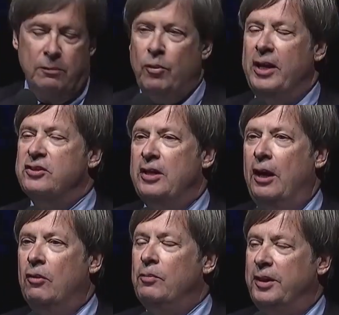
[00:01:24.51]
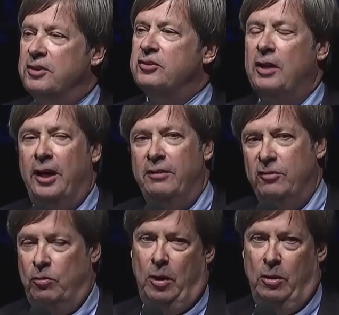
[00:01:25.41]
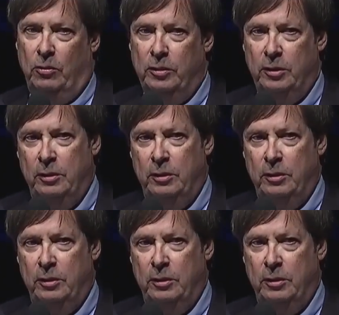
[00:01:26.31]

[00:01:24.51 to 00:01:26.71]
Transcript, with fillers: breaks down by the side of the road.